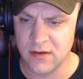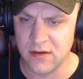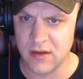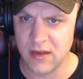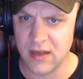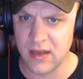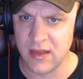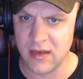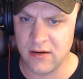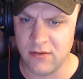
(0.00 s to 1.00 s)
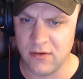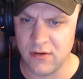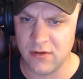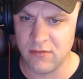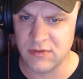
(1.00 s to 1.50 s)
at,
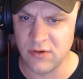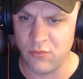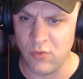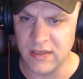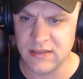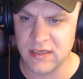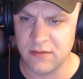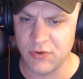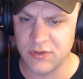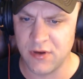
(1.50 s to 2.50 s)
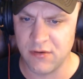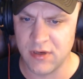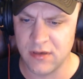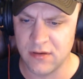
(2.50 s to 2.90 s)
what's it, 1 cent per token?